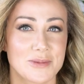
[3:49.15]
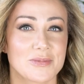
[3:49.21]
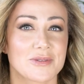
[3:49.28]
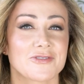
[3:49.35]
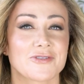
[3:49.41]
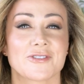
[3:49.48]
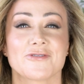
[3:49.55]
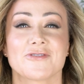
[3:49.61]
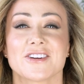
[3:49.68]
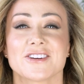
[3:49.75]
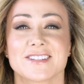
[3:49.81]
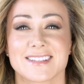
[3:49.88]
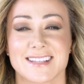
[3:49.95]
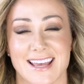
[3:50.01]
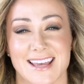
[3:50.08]
But for
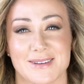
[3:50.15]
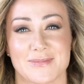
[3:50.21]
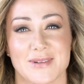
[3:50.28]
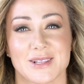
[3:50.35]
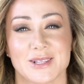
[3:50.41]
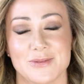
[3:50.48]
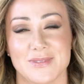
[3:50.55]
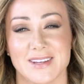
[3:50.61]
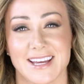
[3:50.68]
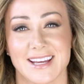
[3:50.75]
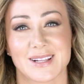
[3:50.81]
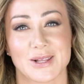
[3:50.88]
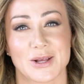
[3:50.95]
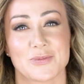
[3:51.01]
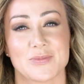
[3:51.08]
first-time
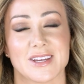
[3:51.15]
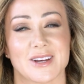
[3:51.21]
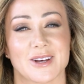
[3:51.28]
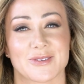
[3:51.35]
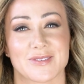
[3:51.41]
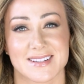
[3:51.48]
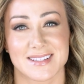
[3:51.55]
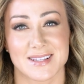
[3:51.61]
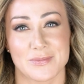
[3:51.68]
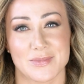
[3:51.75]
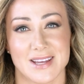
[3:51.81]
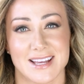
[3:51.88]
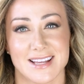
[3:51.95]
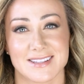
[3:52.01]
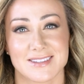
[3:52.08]
Alumier Glow Peel
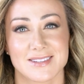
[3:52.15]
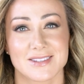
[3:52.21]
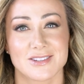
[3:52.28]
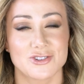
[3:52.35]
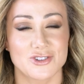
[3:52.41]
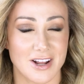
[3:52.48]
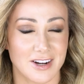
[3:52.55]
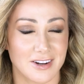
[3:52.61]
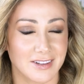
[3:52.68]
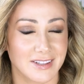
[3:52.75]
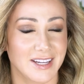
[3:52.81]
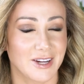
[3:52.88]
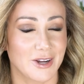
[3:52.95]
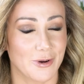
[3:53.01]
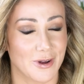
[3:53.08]
recipients,
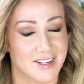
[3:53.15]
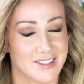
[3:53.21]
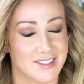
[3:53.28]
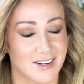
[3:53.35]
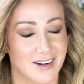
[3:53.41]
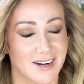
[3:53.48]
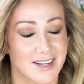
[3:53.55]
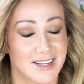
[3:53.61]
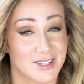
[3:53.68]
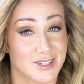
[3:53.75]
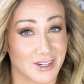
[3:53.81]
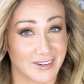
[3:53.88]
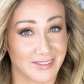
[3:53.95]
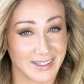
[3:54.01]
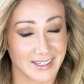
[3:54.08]
generally you're going to start
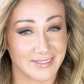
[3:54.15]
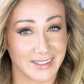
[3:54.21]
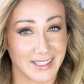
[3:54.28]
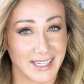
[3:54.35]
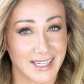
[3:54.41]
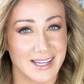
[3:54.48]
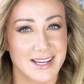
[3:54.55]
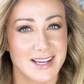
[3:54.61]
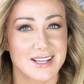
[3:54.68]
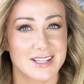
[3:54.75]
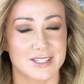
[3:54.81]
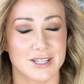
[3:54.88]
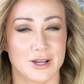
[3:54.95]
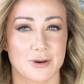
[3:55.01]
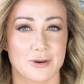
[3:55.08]
conservatively
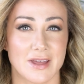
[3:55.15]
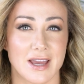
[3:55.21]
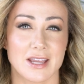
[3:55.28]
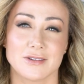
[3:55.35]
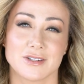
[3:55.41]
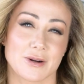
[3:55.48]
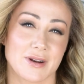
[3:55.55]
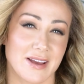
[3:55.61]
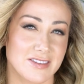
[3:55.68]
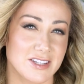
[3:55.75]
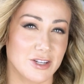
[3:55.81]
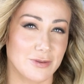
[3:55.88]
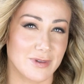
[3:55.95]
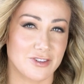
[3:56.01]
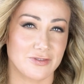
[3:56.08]
so that you don't have
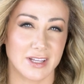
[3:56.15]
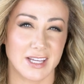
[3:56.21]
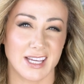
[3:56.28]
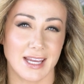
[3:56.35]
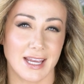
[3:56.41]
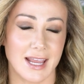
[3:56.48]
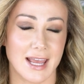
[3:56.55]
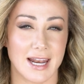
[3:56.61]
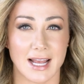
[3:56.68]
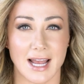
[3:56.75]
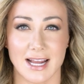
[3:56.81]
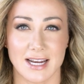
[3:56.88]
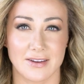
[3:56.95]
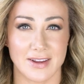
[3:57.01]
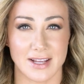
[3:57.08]
too much flaking and it
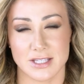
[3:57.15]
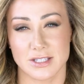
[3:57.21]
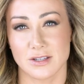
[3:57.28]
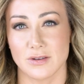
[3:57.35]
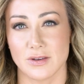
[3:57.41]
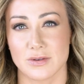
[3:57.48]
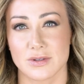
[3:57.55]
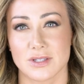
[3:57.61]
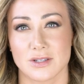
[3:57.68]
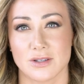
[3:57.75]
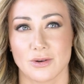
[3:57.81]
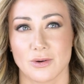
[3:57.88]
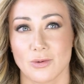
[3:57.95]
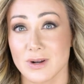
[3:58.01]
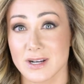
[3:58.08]
kind of gets you used
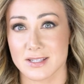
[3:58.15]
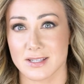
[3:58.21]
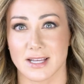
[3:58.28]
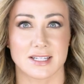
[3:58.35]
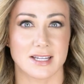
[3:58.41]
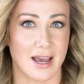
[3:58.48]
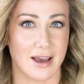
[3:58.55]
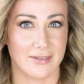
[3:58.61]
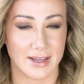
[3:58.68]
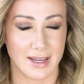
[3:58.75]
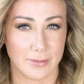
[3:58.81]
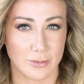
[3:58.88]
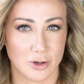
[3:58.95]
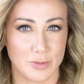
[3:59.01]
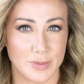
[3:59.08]
to what it's like to have a
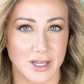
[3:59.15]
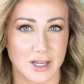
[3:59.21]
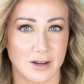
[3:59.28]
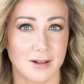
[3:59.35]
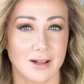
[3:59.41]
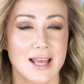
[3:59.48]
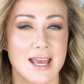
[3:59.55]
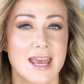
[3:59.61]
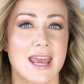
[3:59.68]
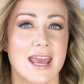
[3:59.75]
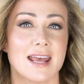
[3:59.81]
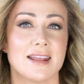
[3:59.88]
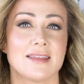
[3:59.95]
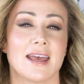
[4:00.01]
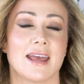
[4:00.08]
chemical peel. And